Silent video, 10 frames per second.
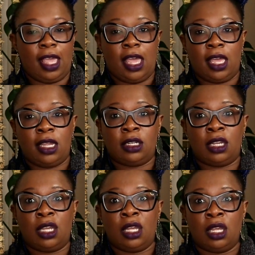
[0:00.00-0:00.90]
and
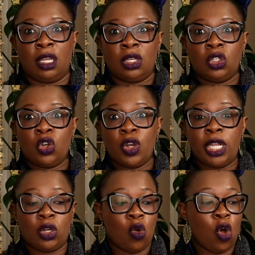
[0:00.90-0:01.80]

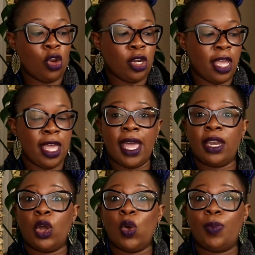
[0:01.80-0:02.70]
turn it on
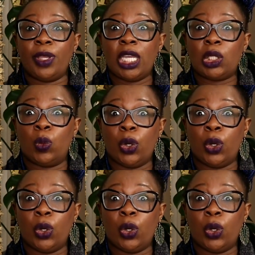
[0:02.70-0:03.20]
and hope it